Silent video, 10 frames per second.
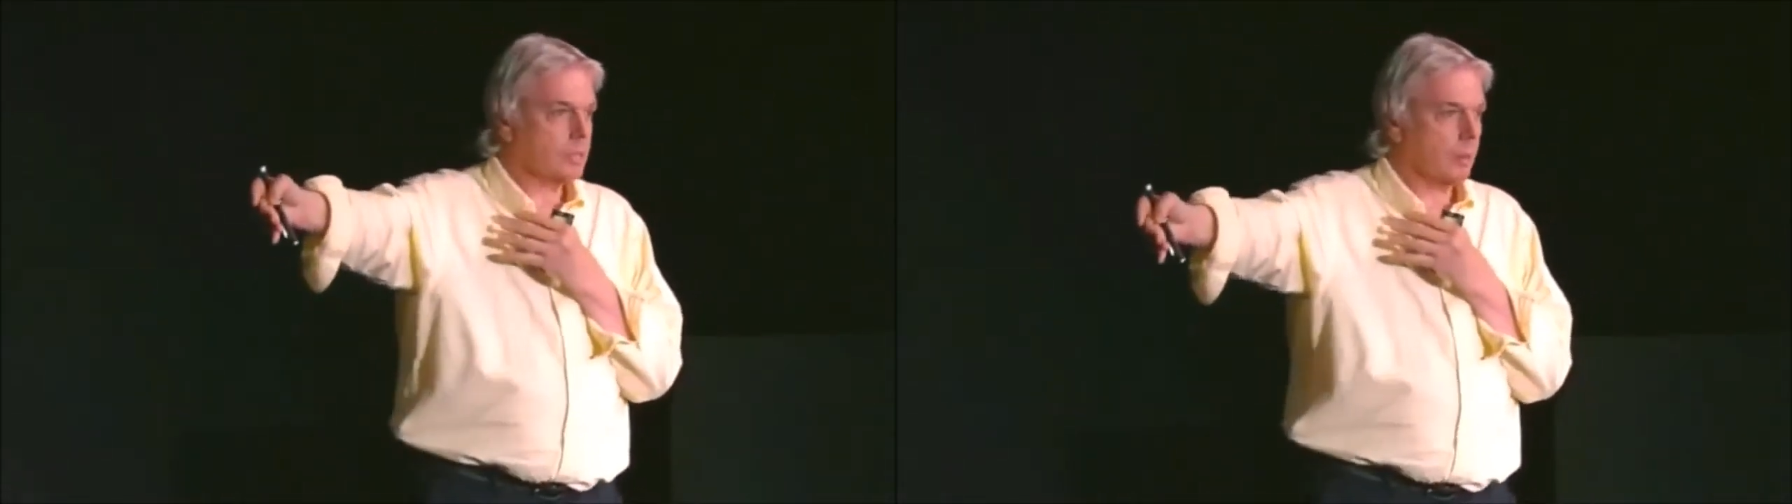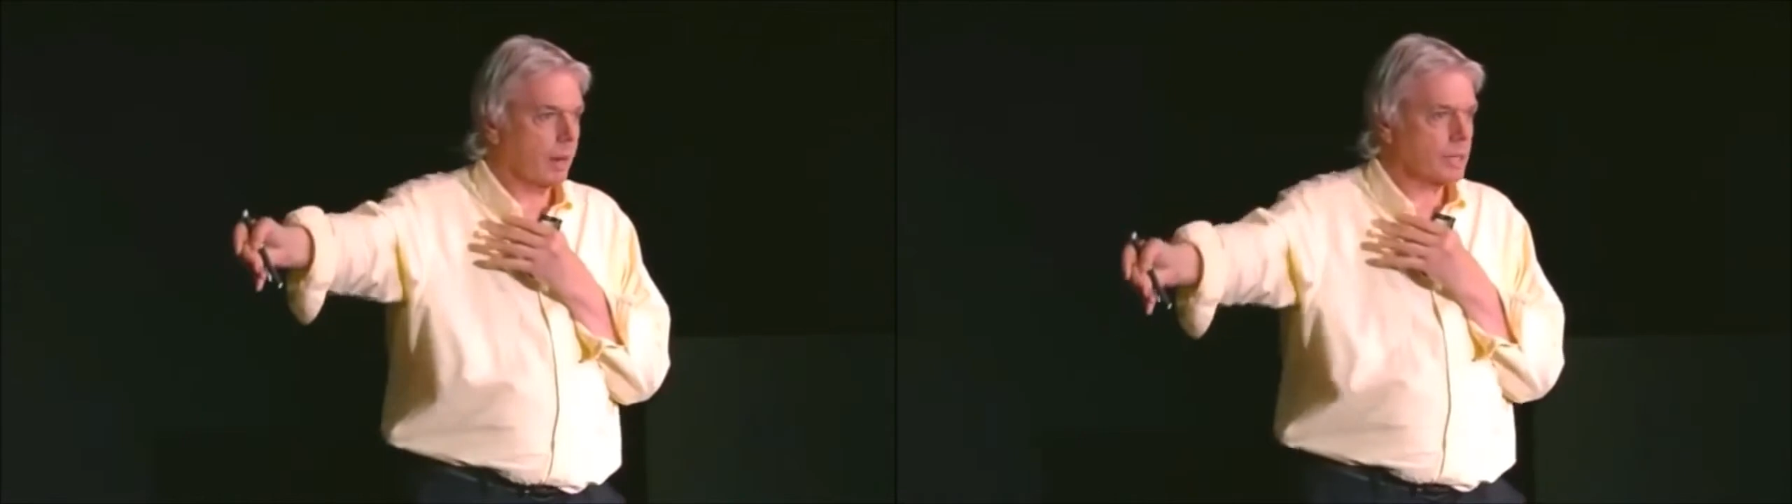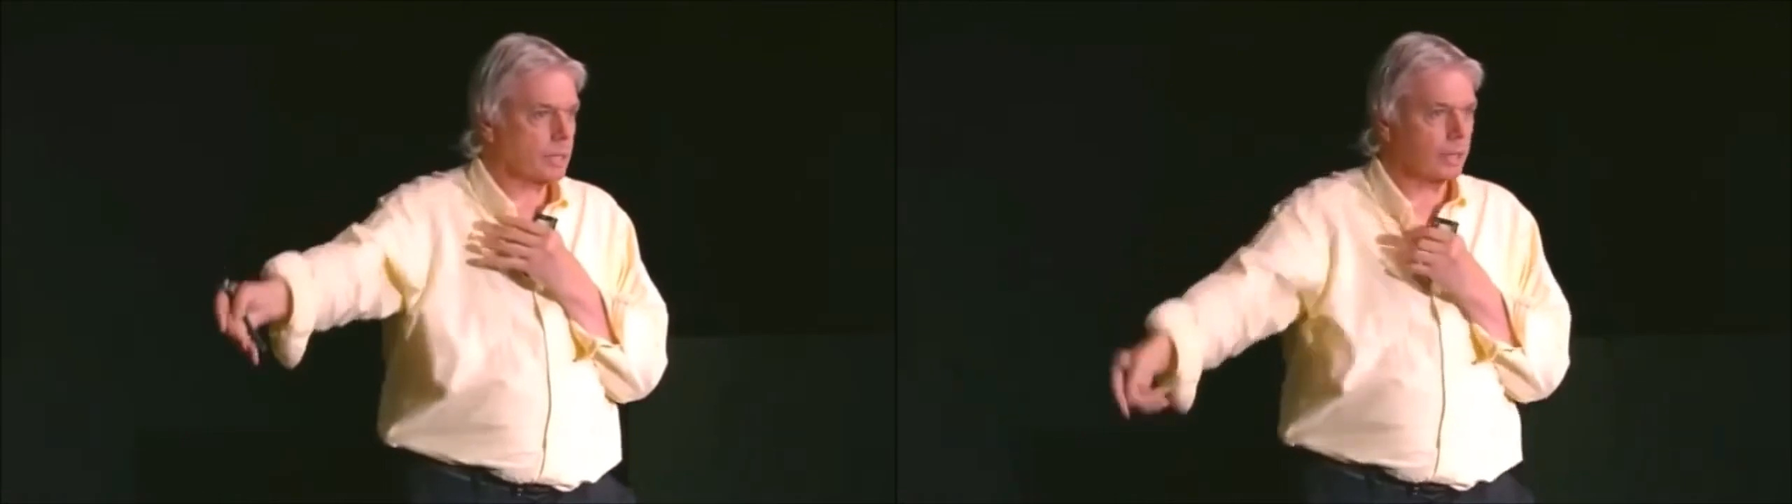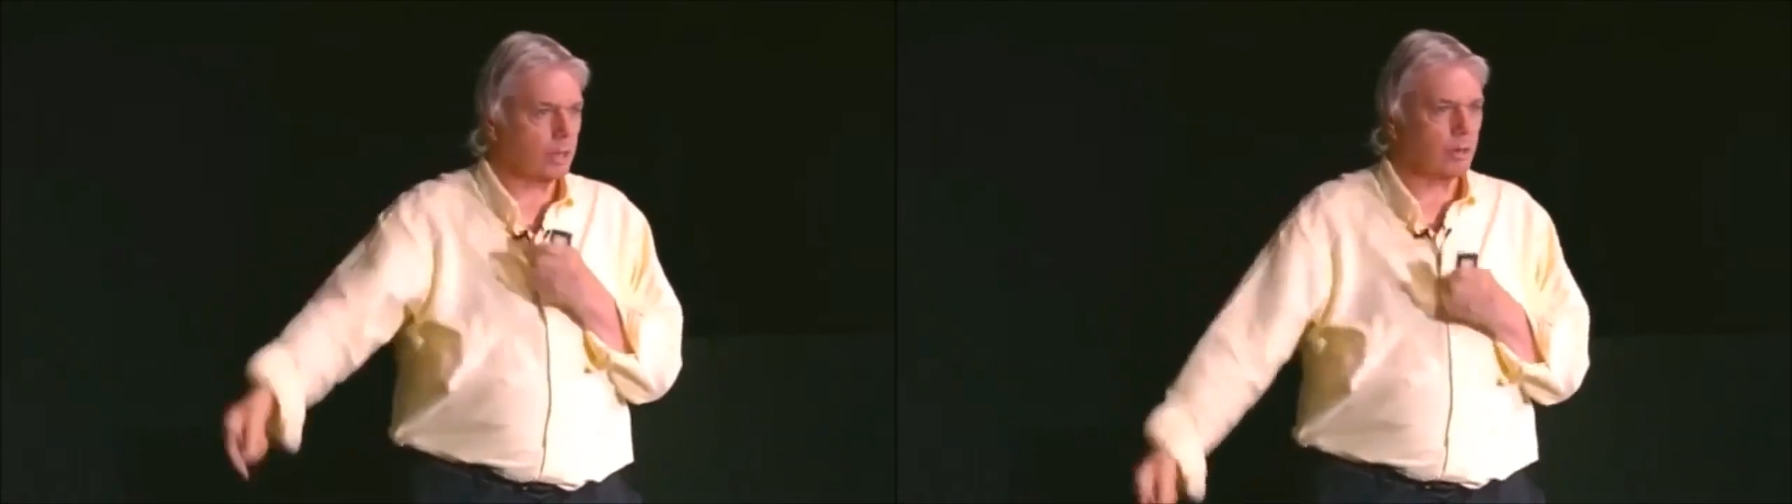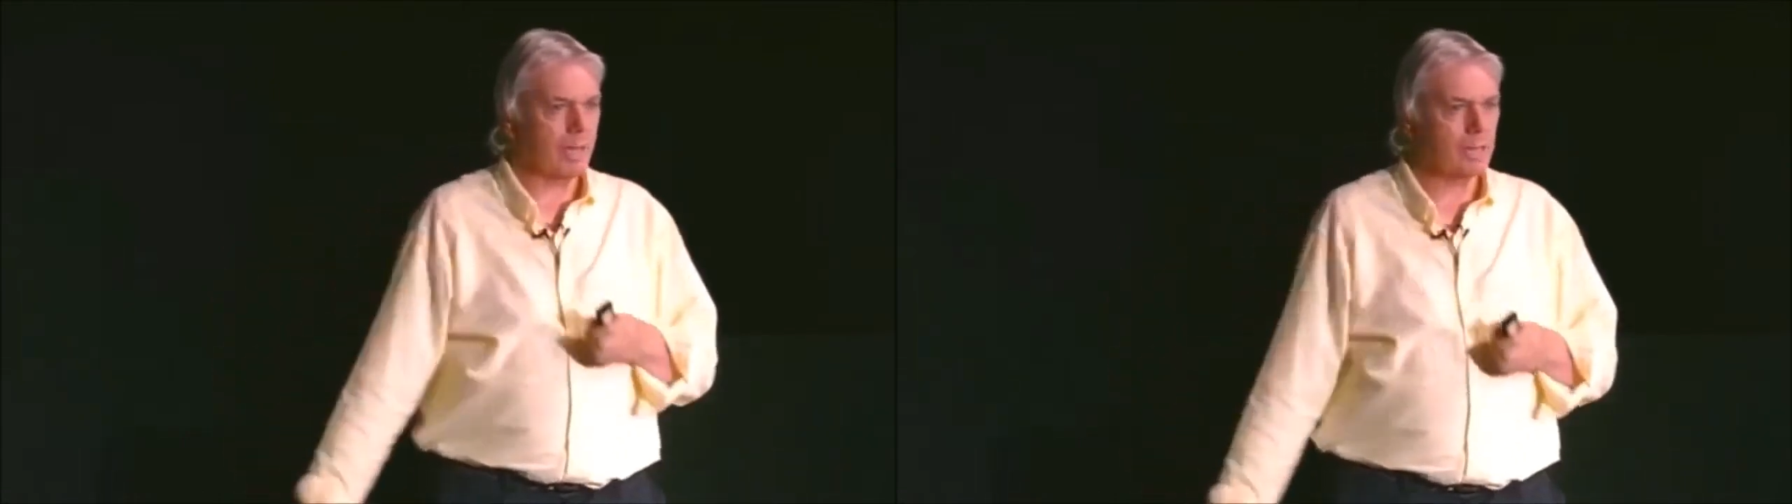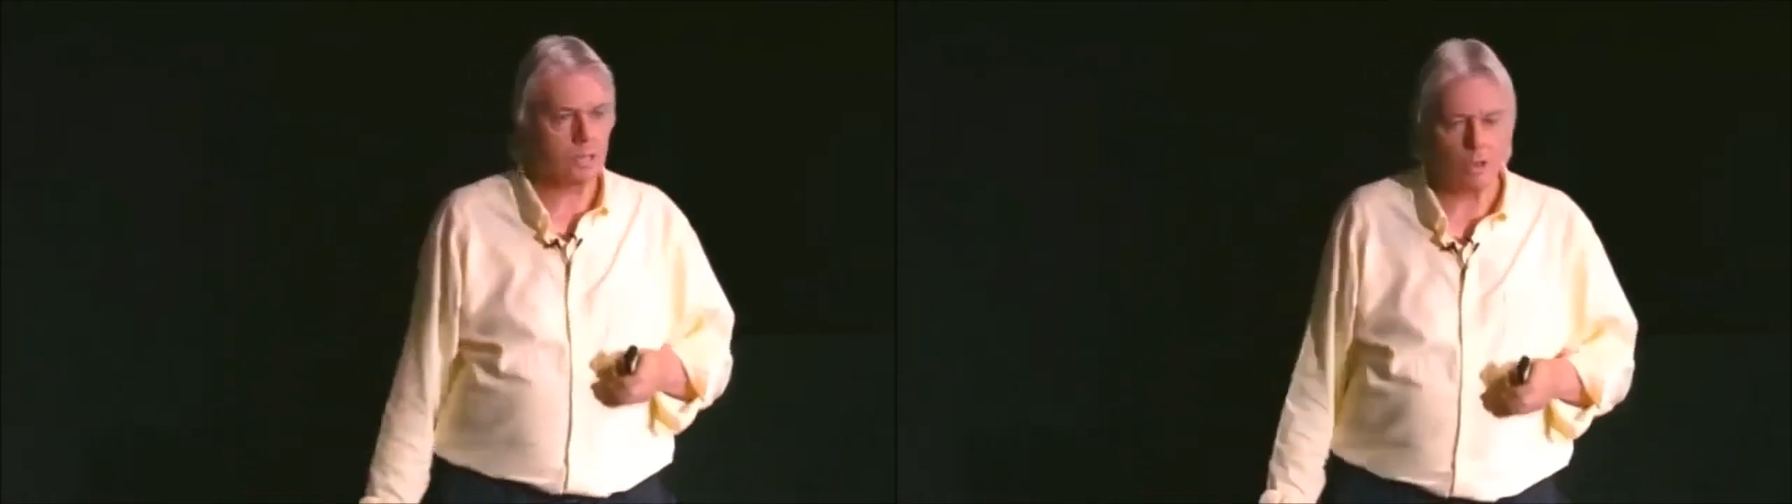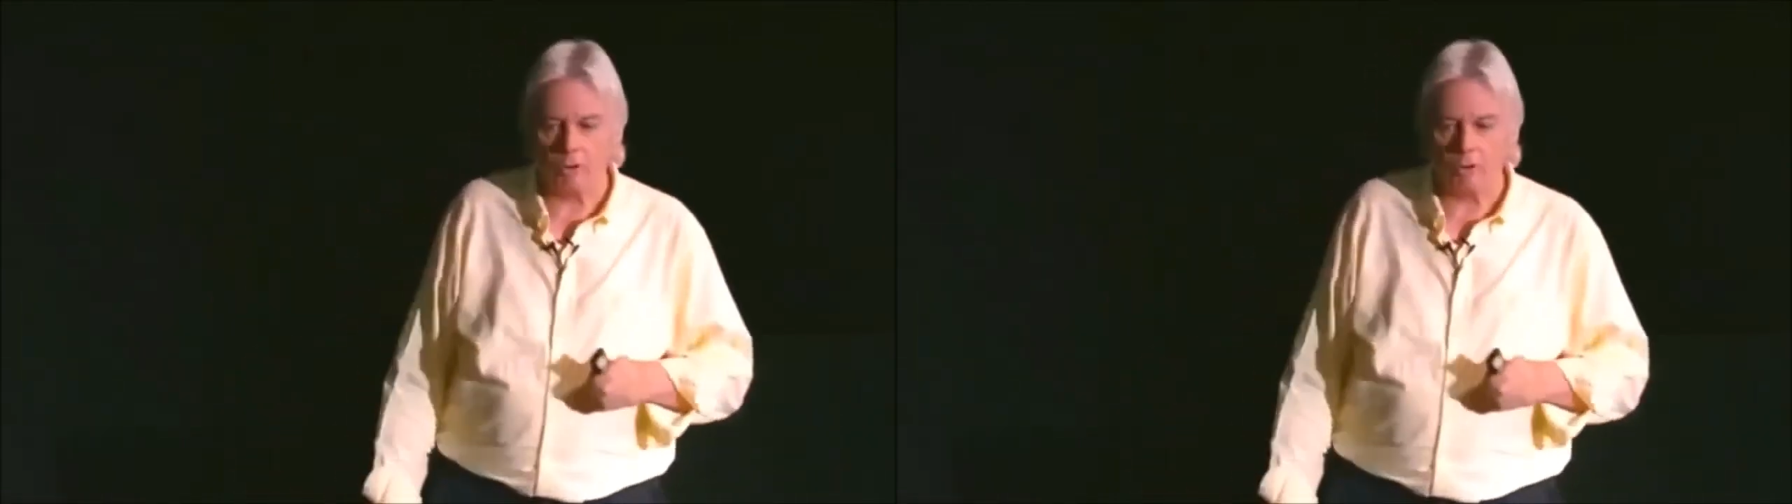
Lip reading: they were actually the creators